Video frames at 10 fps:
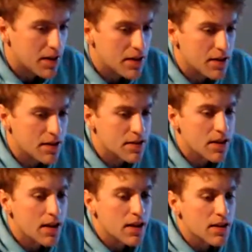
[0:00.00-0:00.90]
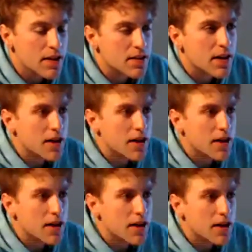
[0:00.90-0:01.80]
tough. It's
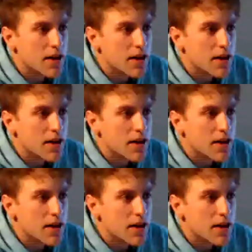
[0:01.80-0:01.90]
kind of